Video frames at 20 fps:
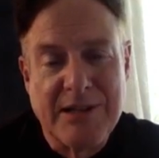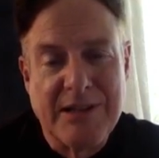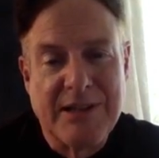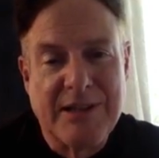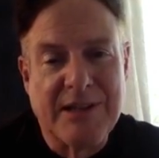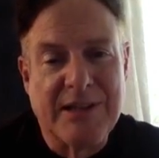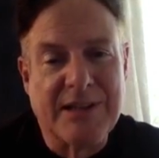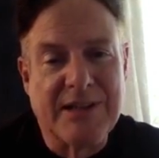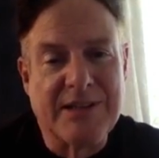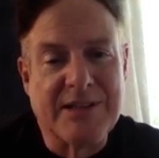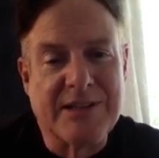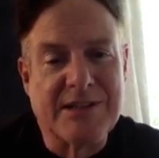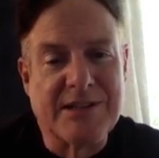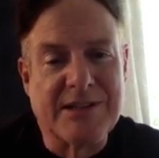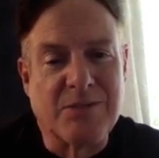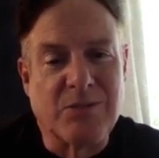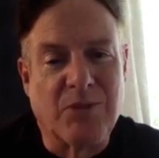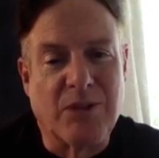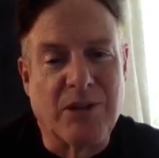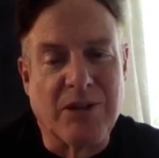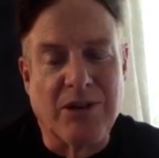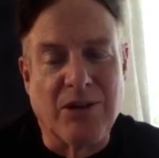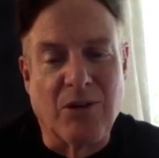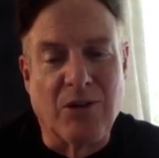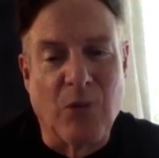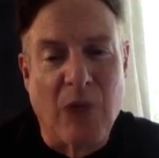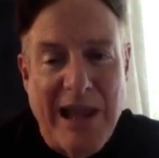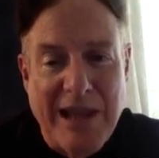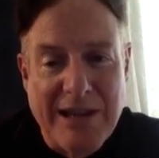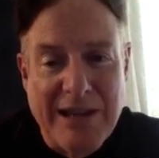is, what your
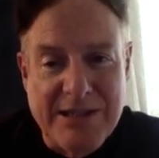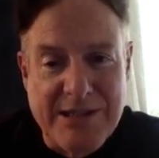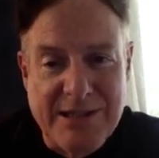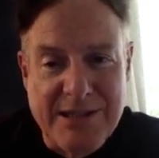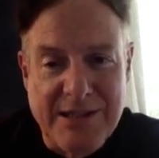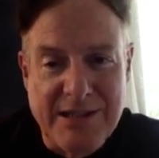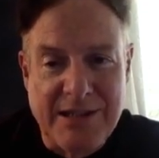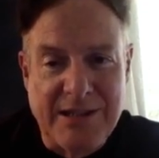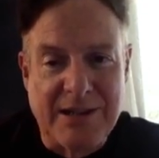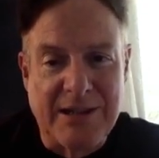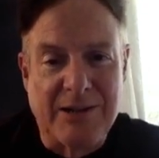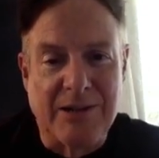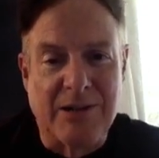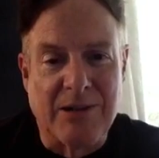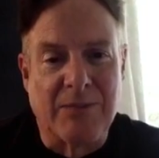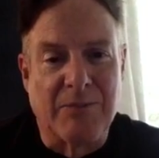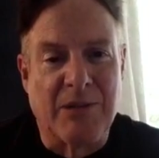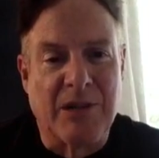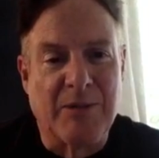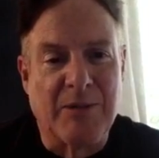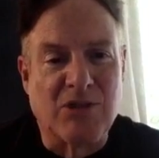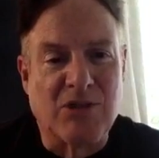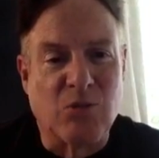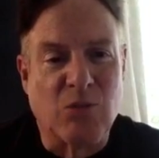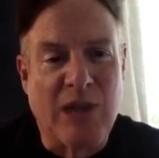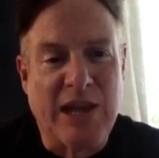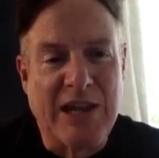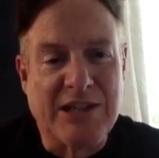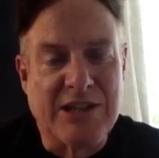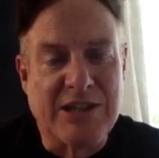waste, how much
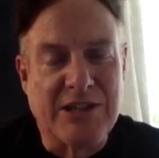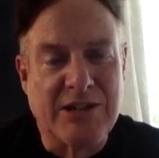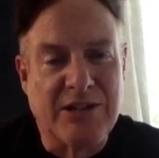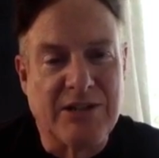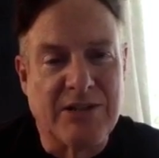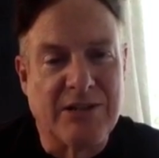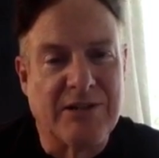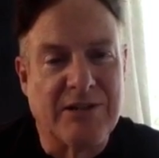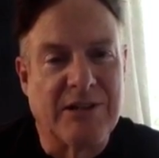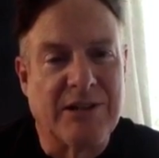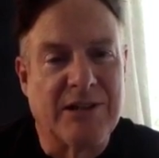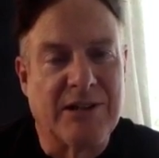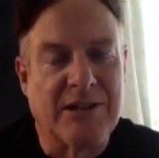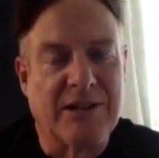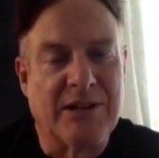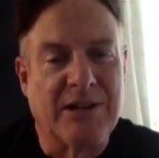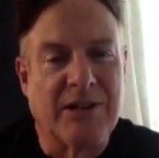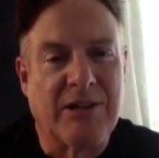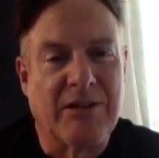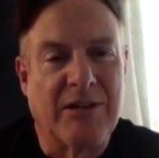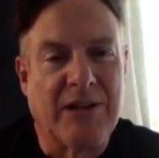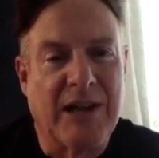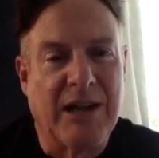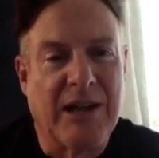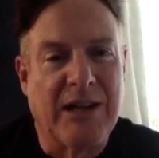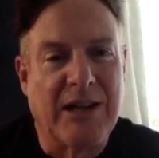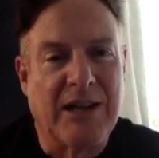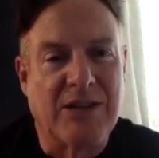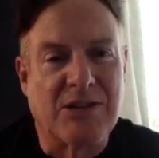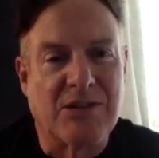waste you're creating.